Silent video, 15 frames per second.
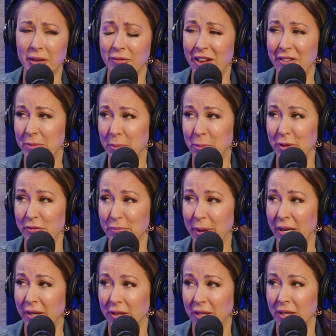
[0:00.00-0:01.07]
like 5 people have
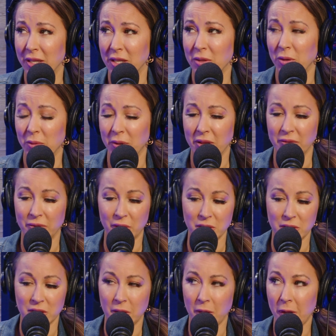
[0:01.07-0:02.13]
met her, and you were one of the
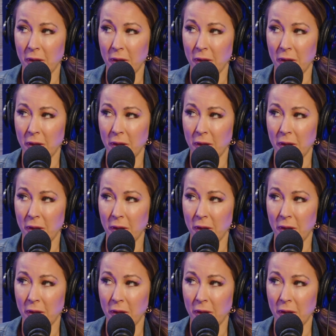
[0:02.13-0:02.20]
first.